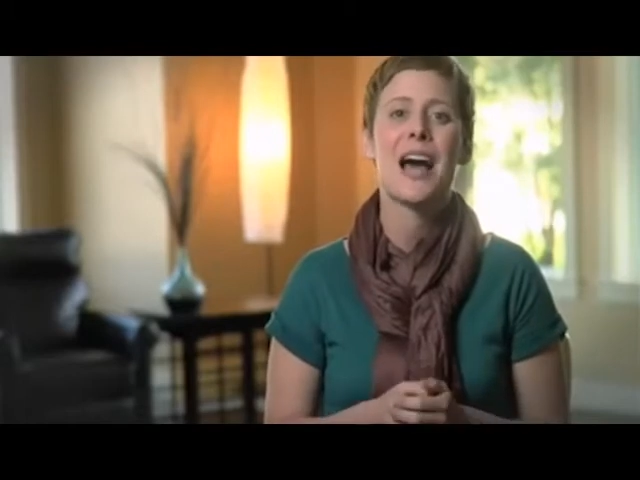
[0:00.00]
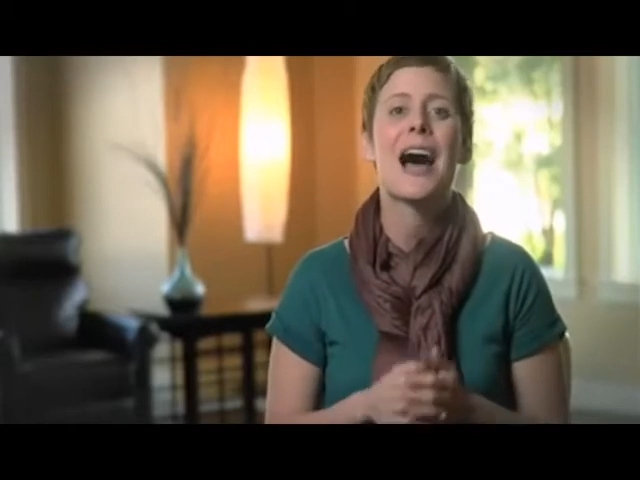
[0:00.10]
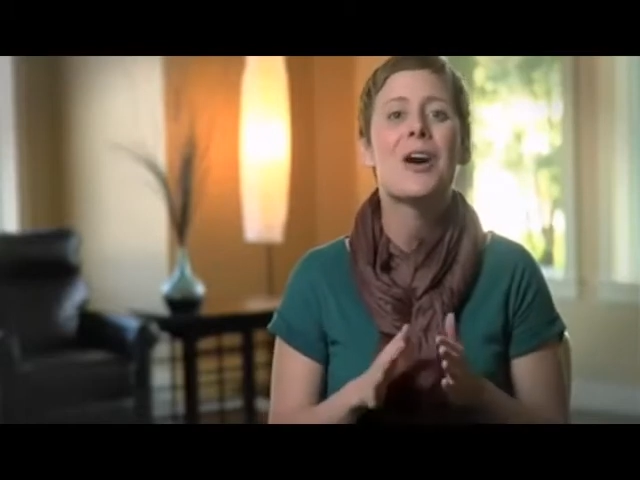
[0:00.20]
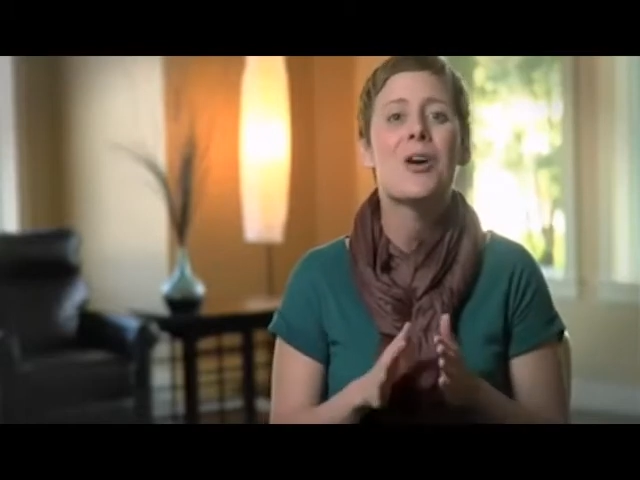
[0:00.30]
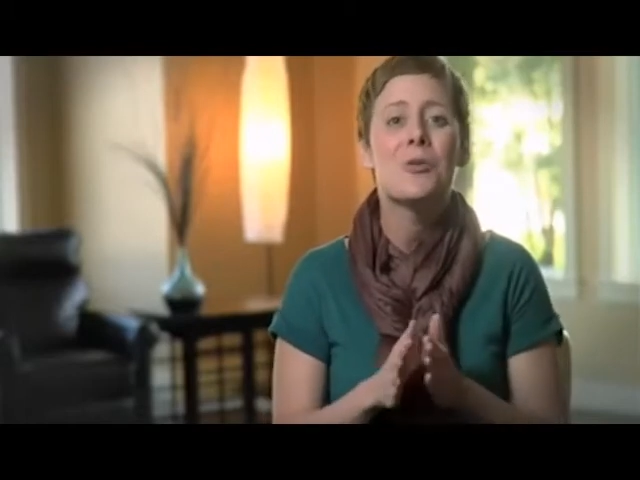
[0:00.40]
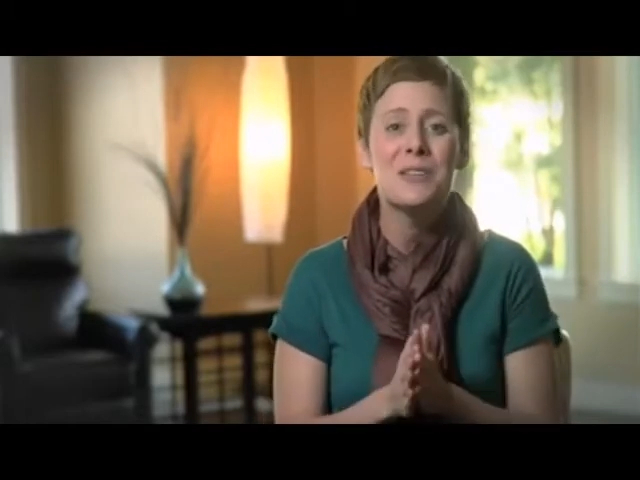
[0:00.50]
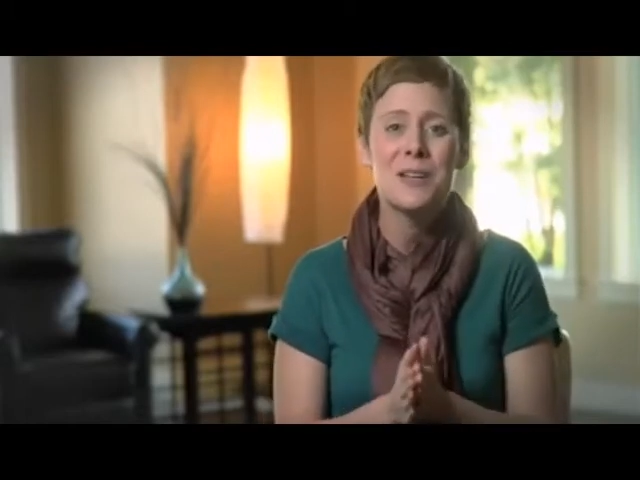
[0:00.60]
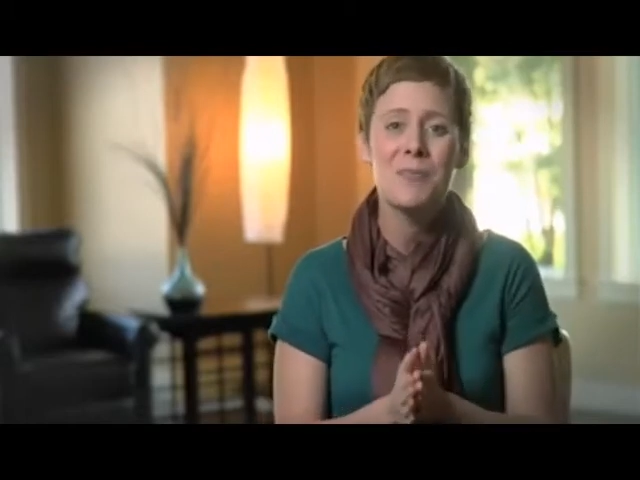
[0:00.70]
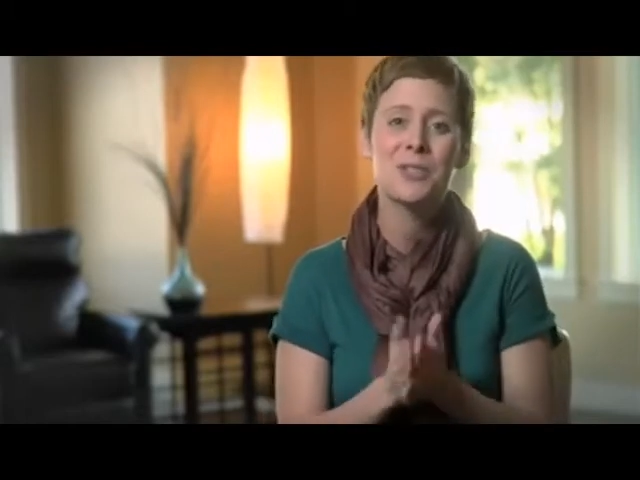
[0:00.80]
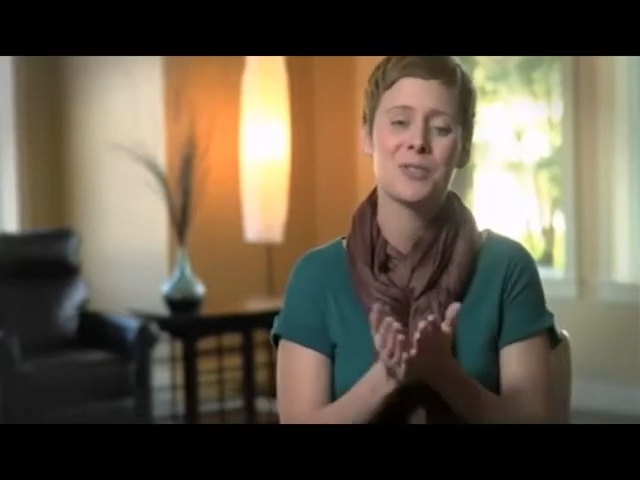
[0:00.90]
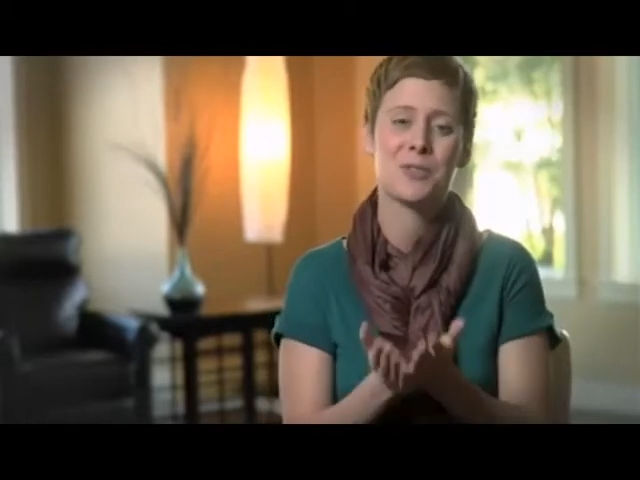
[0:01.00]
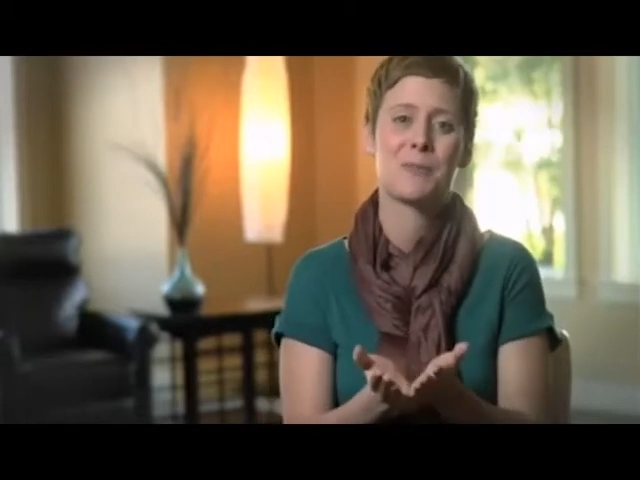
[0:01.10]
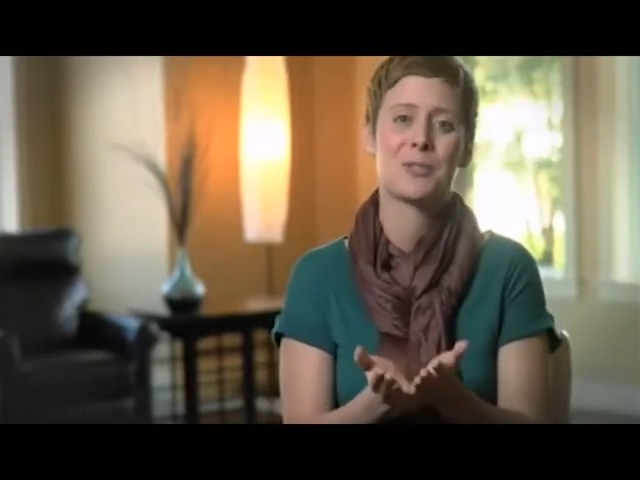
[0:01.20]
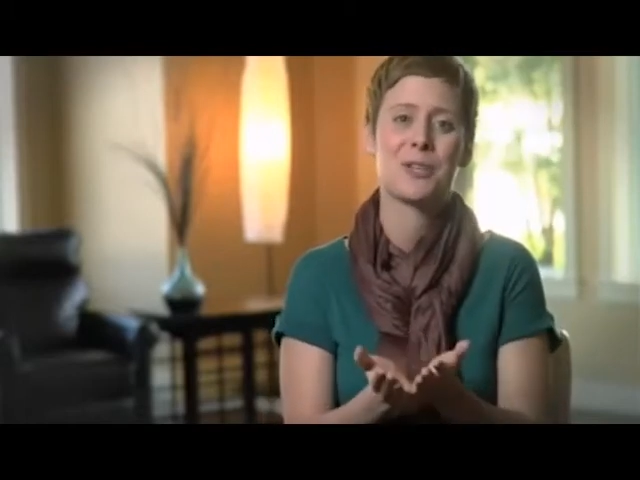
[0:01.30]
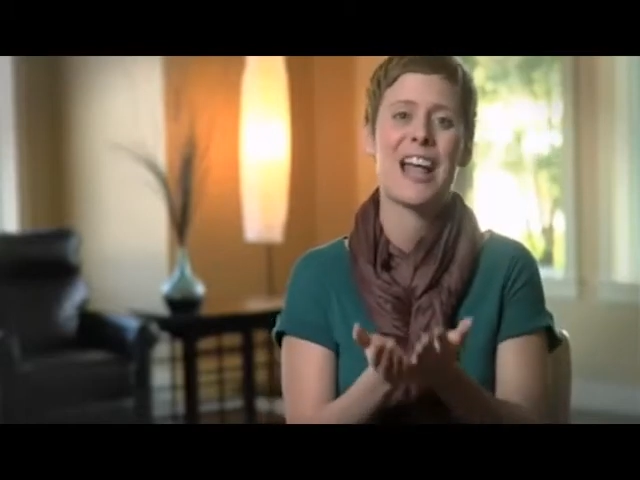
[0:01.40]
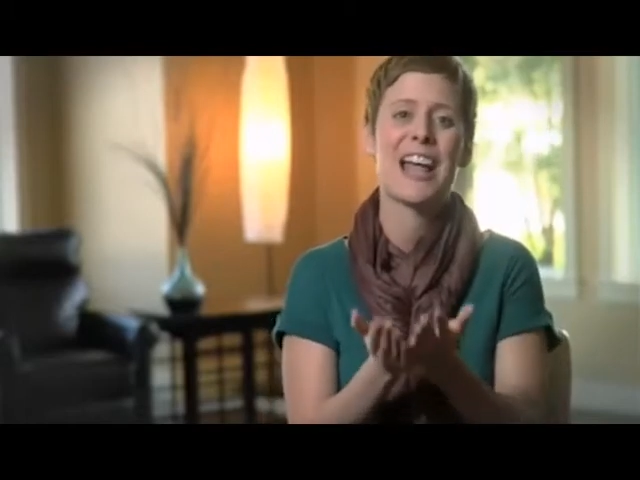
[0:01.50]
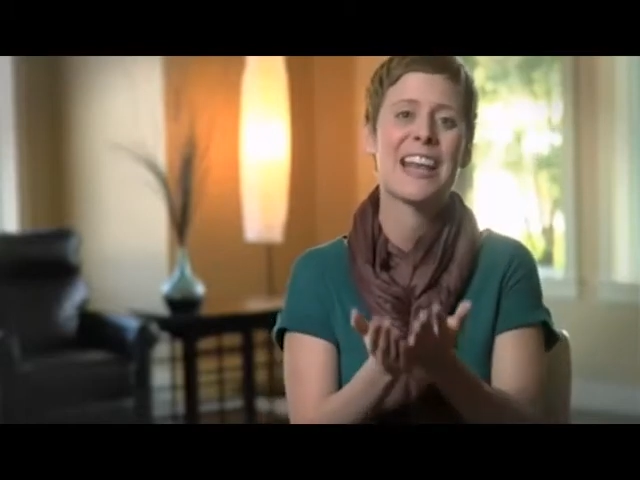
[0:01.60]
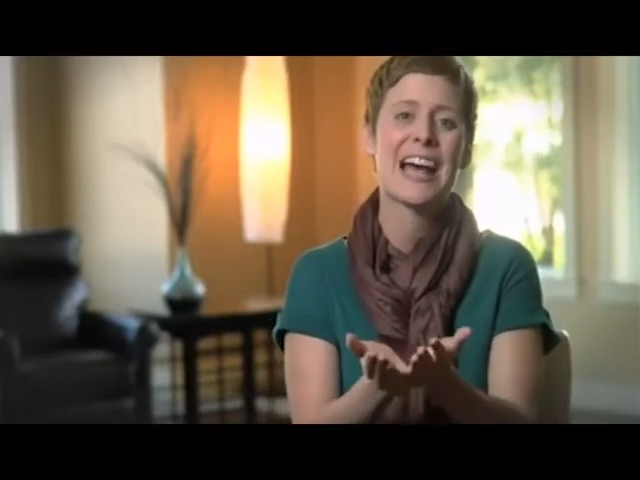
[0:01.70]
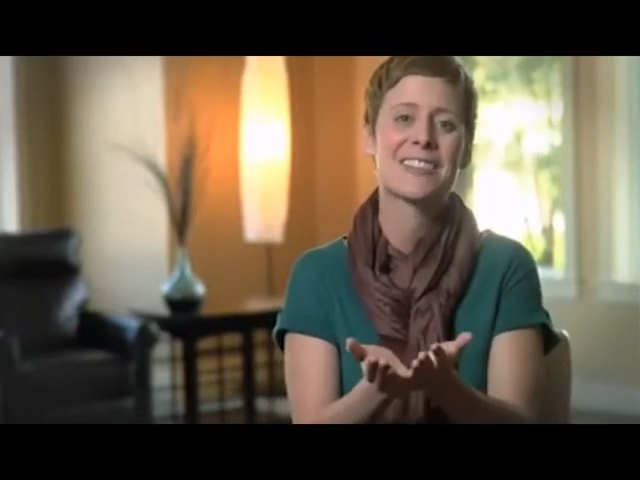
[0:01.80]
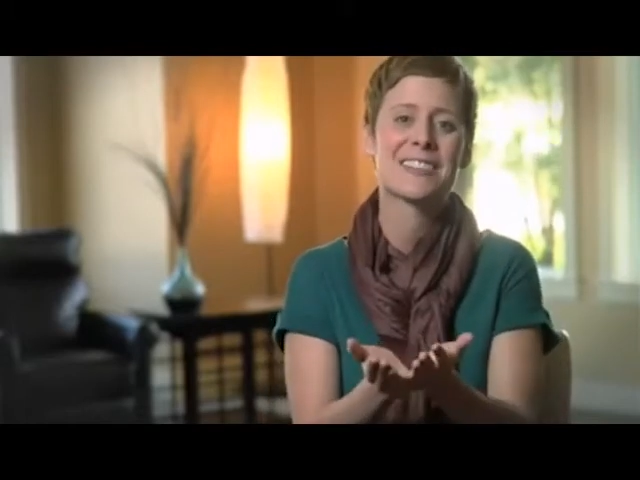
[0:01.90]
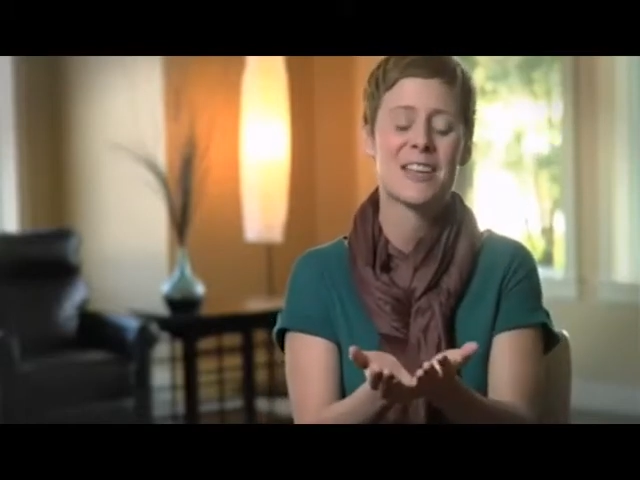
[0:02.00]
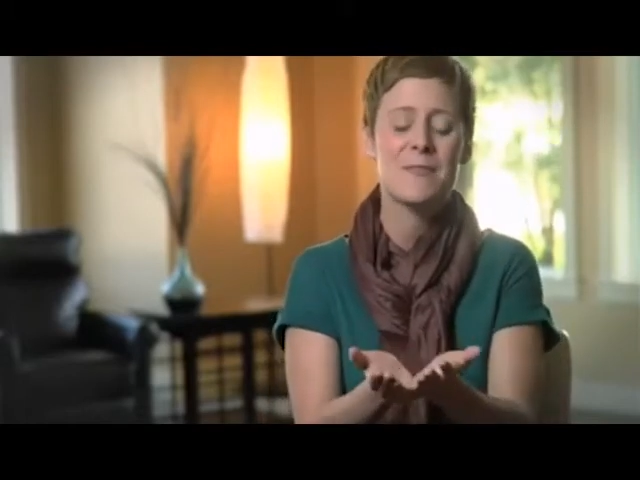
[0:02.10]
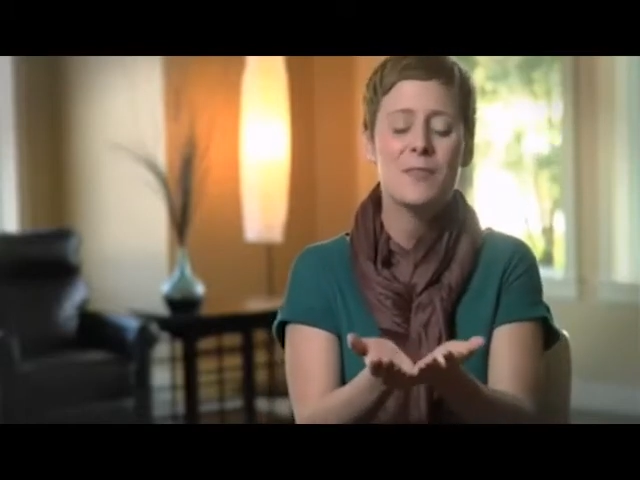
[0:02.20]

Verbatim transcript: I opened up the scripture and asked,